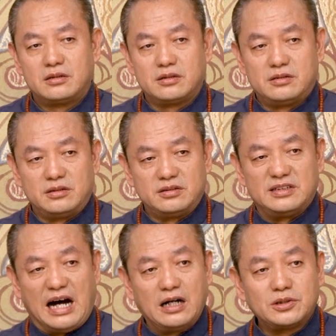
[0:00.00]

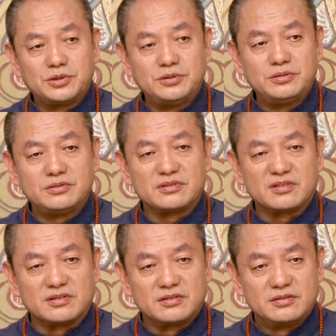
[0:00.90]
Every element of
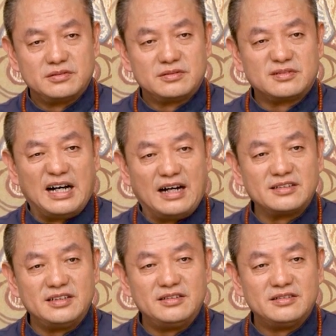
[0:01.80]
yin contains an
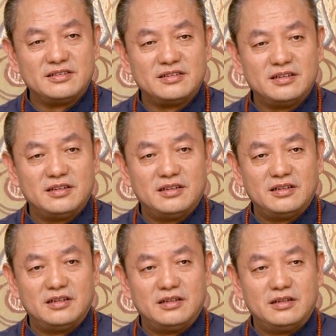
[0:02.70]
element of
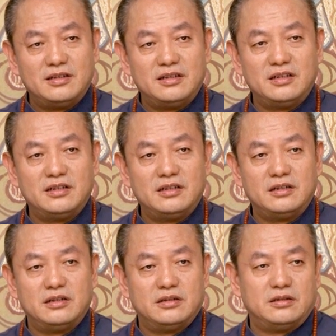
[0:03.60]
yang, and
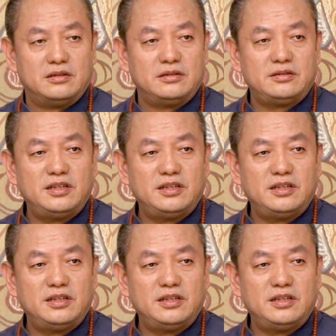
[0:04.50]
vice versa.